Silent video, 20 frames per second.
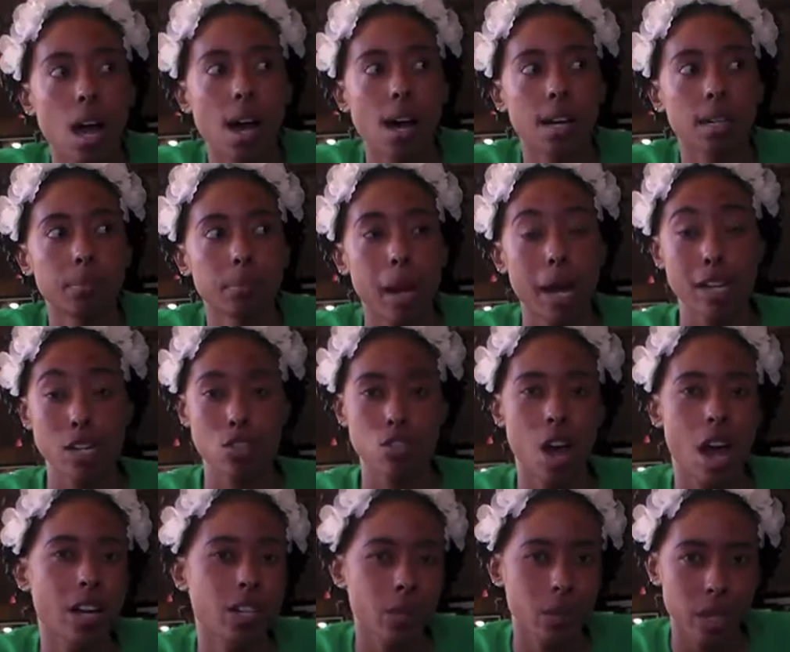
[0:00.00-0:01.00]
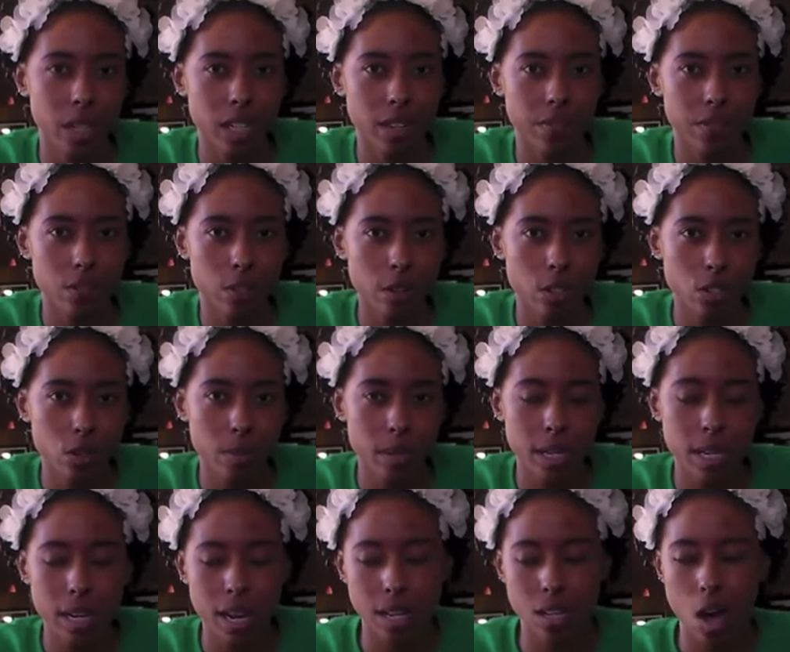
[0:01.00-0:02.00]
Um, I tried doing a different
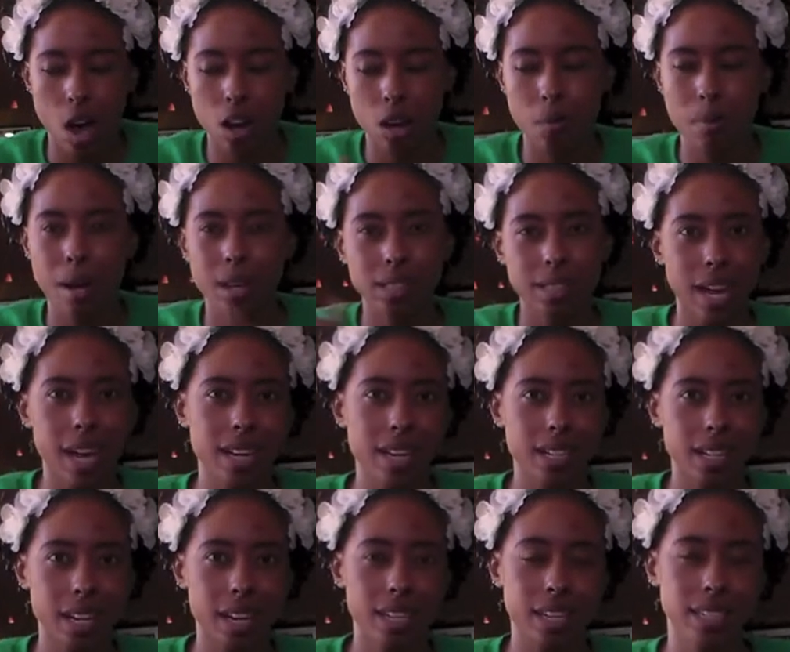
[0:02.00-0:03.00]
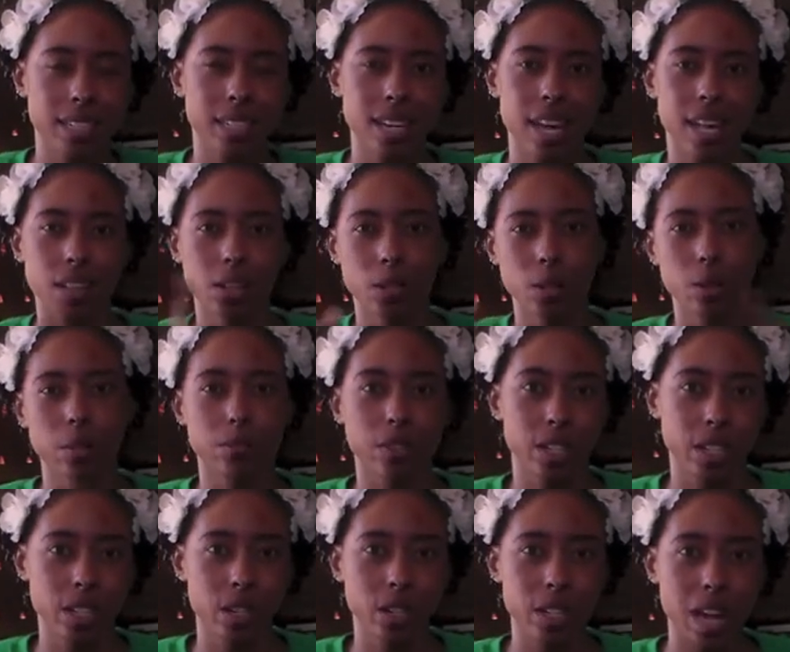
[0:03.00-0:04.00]
regimen and I talk about that in like a little
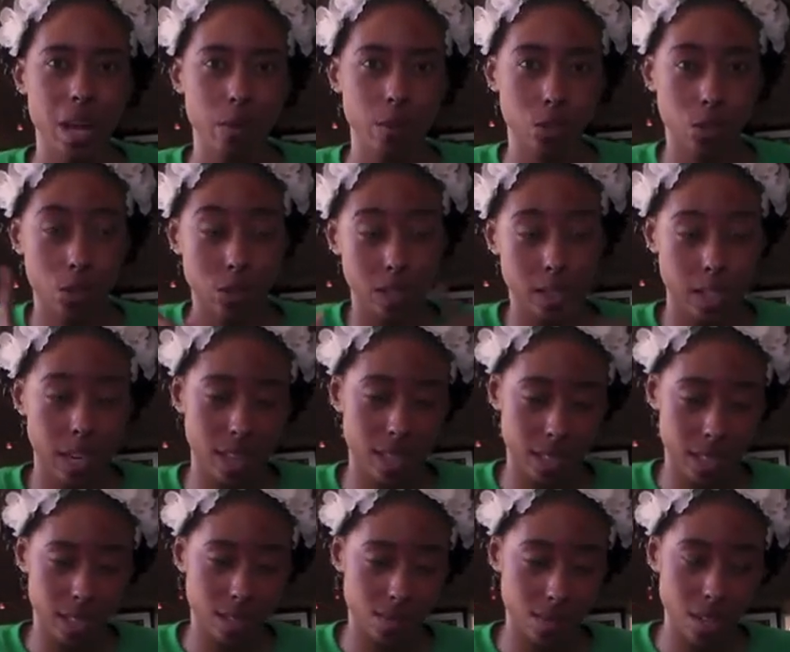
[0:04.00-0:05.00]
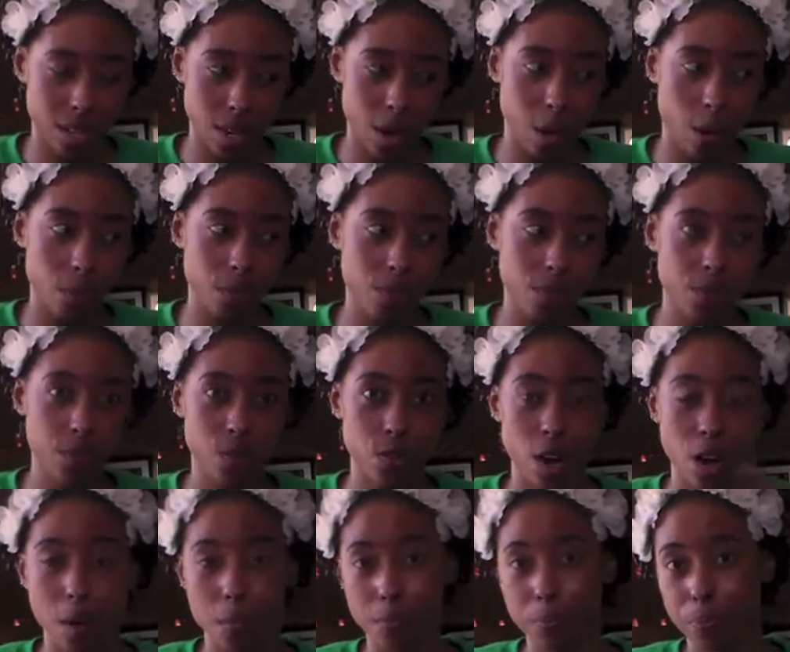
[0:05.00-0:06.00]
video that I will show at the end of this video
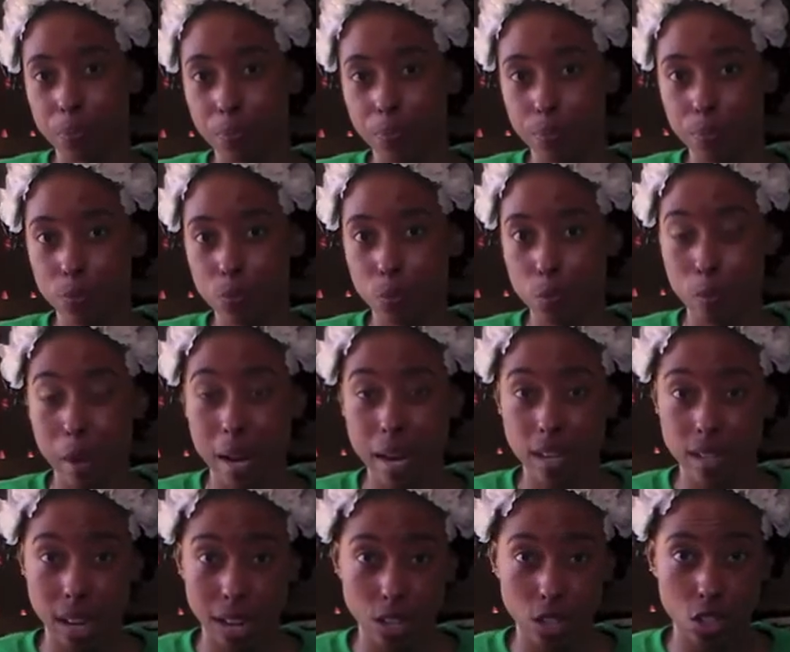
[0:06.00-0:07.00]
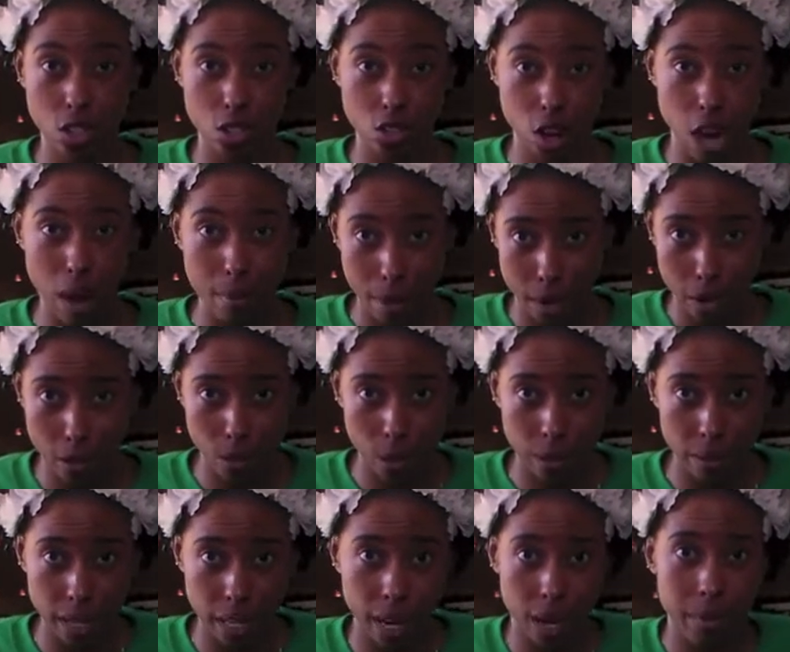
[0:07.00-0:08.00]
from my hair is actually dry. My hair is
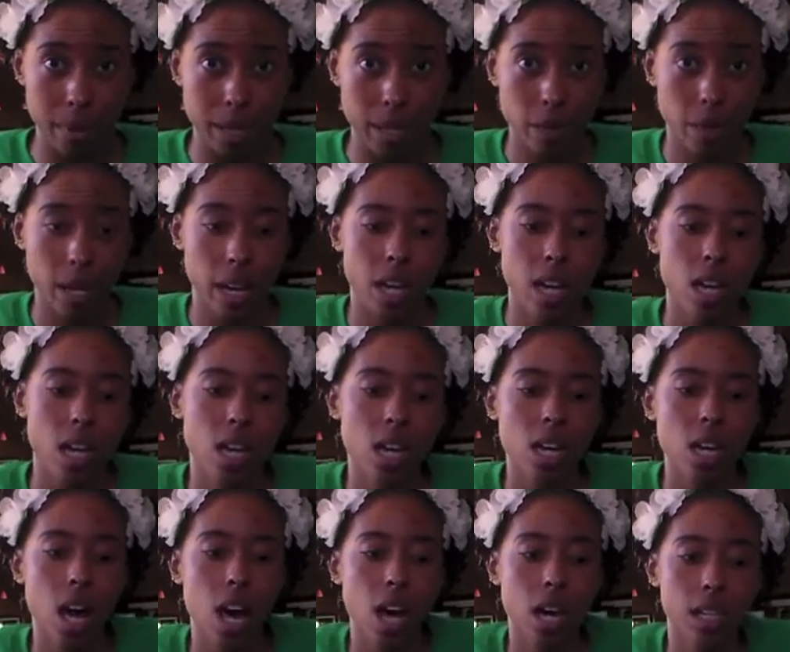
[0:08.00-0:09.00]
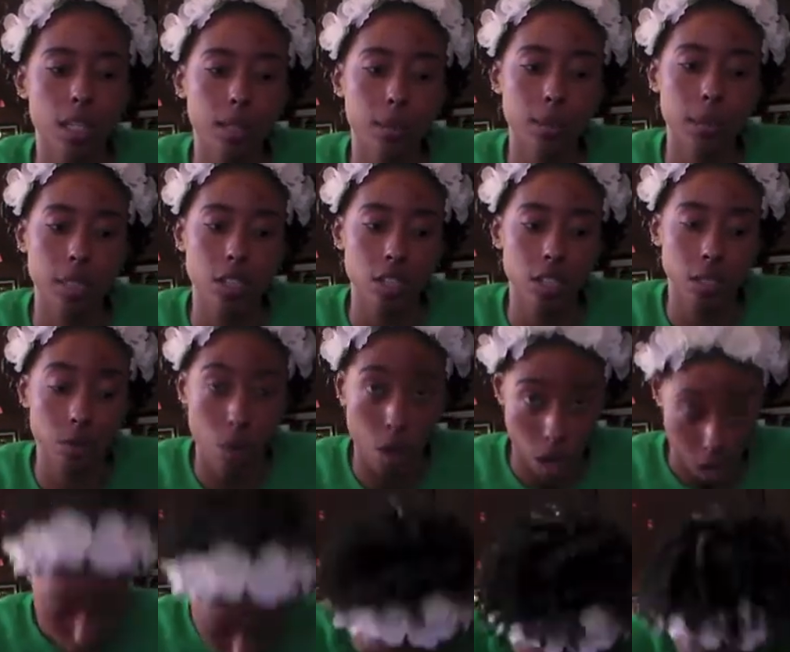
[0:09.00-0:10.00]
wet right now, by the way. Um, I just
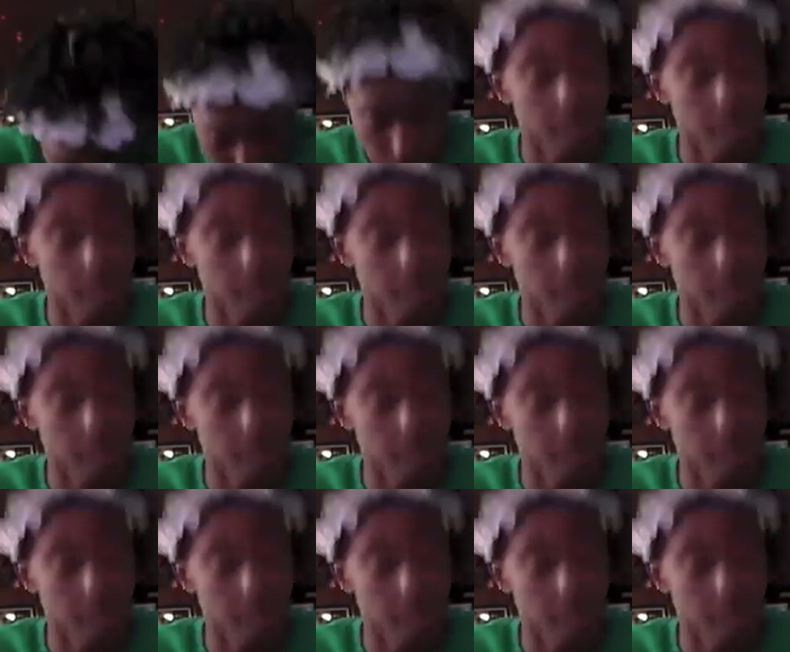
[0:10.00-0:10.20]
washed it.